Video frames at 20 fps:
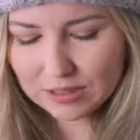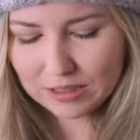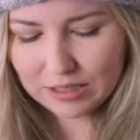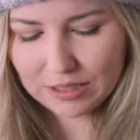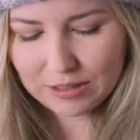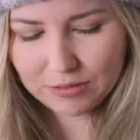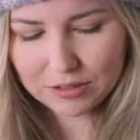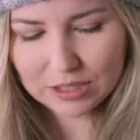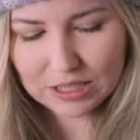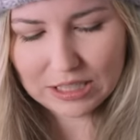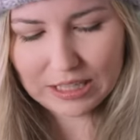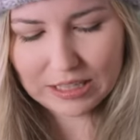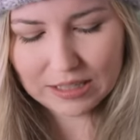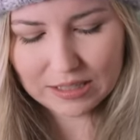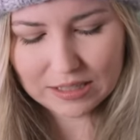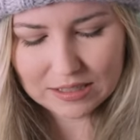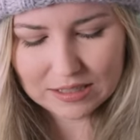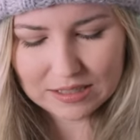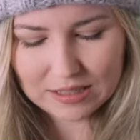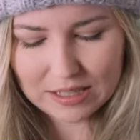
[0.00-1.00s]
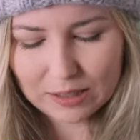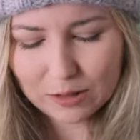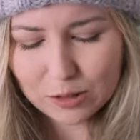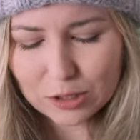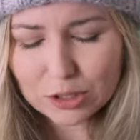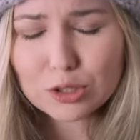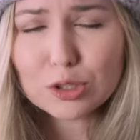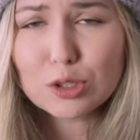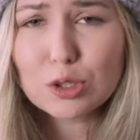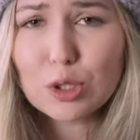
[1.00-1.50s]
gift knit because they
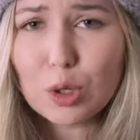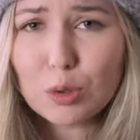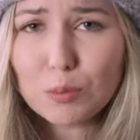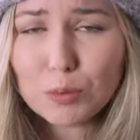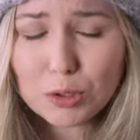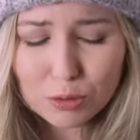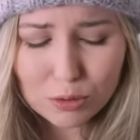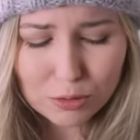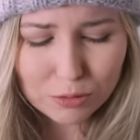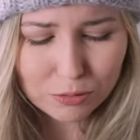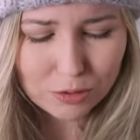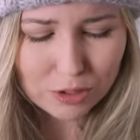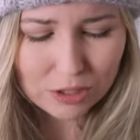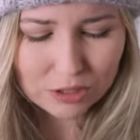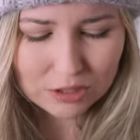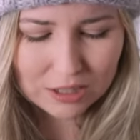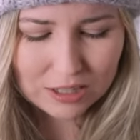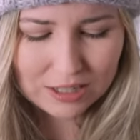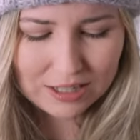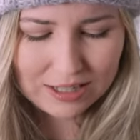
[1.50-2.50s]
look so beautiful.